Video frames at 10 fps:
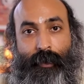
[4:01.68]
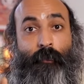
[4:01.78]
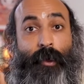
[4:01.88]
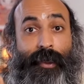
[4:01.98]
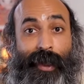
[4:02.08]

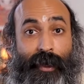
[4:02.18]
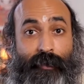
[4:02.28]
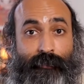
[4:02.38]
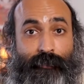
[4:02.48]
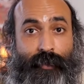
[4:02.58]
But
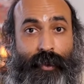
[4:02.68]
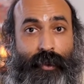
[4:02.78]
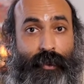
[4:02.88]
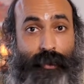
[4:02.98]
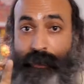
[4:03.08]
life
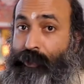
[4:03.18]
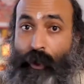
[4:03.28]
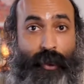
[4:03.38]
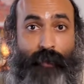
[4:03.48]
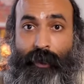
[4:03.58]
does
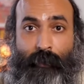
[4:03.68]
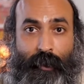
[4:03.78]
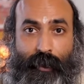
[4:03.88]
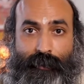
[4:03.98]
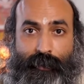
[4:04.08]
not have a
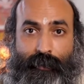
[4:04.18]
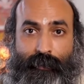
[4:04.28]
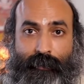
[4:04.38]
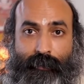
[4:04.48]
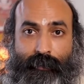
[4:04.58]
limitation.
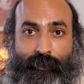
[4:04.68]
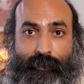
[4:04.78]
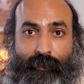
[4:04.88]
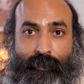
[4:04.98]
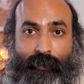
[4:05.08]

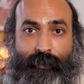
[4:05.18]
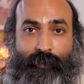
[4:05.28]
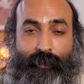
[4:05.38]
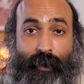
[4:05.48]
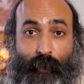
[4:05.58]

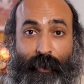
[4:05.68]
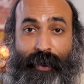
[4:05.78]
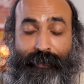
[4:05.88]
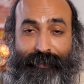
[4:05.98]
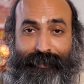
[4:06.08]
Are we
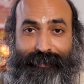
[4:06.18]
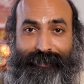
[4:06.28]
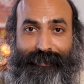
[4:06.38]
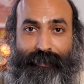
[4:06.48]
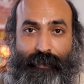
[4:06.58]
together?
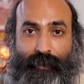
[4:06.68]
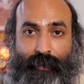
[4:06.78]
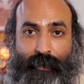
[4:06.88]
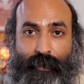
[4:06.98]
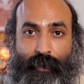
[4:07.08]

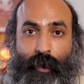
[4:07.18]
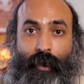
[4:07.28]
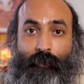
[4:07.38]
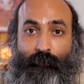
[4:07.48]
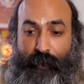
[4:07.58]

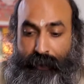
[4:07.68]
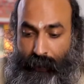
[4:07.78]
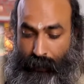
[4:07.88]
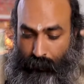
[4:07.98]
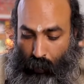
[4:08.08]

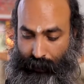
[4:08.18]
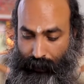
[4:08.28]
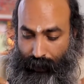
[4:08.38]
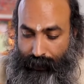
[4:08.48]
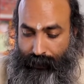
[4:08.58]
Physical
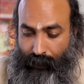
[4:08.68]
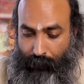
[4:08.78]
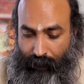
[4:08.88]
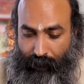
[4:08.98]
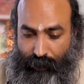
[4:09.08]
body has a
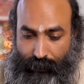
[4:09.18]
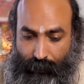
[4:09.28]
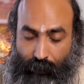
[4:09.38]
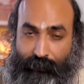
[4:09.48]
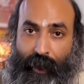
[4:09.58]

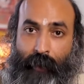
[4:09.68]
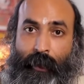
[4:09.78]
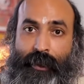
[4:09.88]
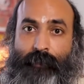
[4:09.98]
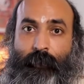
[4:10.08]
limitation of
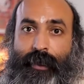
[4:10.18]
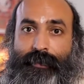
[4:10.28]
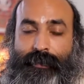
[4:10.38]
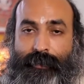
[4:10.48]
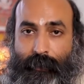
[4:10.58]
time and
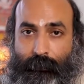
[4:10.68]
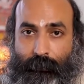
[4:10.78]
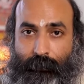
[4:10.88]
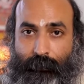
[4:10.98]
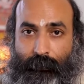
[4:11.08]
space.
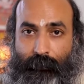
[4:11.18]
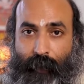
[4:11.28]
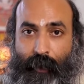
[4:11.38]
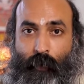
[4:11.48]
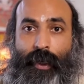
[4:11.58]

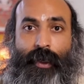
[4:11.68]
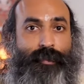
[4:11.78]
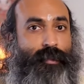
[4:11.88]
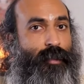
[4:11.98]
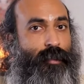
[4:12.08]
It will
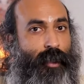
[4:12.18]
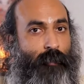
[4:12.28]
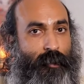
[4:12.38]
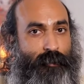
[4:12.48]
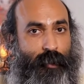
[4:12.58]
exist in
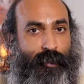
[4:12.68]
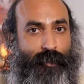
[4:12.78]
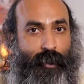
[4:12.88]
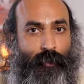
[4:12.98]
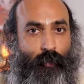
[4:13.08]
time and
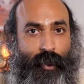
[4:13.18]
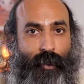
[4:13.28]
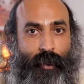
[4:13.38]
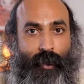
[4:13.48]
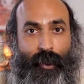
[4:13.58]
space. It
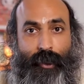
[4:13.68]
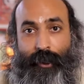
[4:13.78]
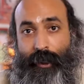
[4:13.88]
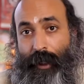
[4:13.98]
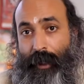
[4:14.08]
will
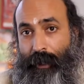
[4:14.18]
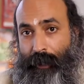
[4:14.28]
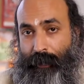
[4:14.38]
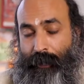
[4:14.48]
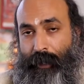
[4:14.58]

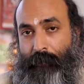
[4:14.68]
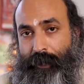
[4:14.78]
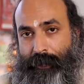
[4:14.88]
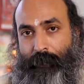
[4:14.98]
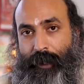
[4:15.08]
decay in time
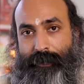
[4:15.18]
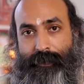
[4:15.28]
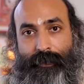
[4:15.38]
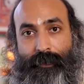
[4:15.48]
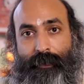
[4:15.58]
and
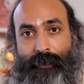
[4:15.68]
space.